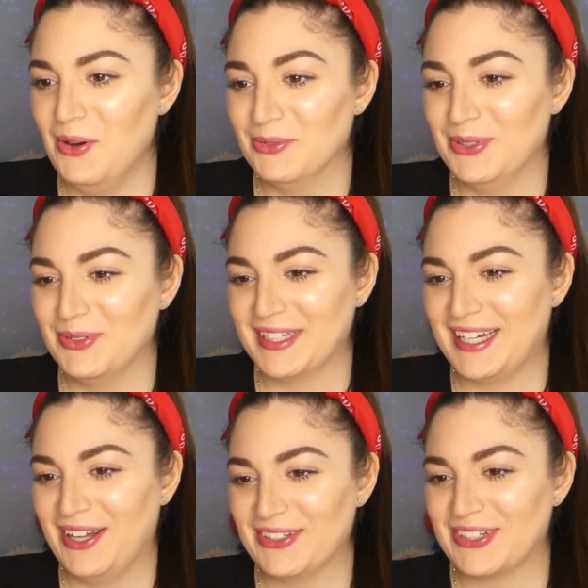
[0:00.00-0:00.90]
Oh no, the
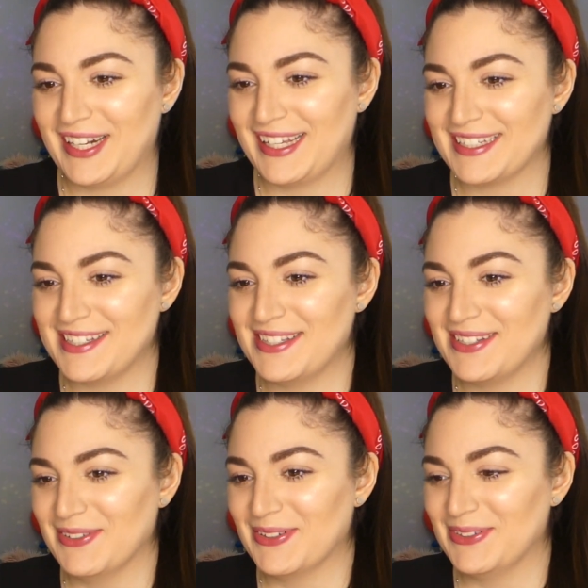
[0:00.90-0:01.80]
color grading is
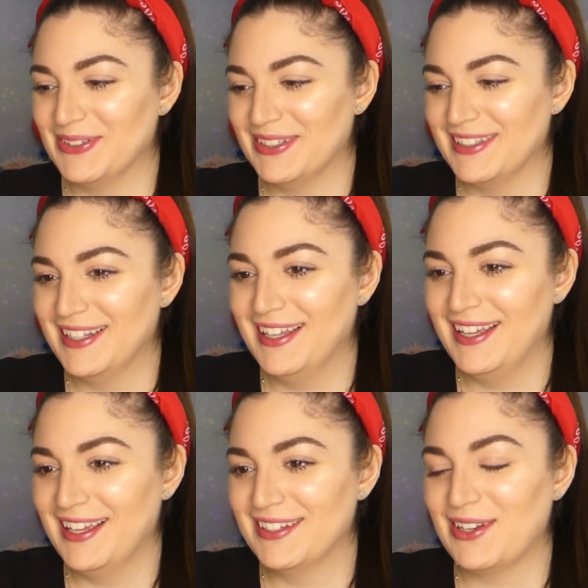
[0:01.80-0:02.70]
so cool.
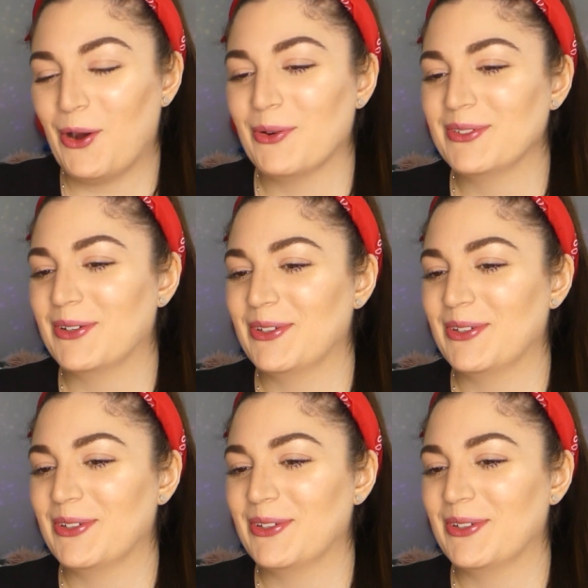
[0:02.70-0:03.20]
No.